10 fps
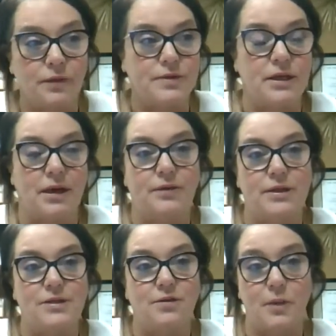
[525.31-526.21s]
We've seen
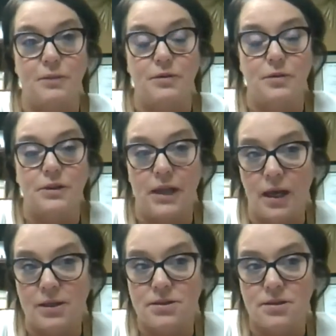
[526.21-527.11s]
evidence of people doing
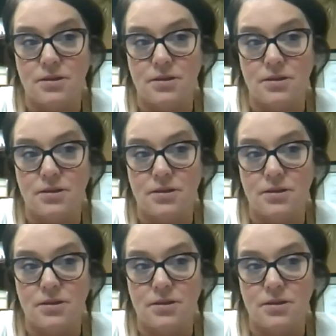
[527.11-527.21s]
that.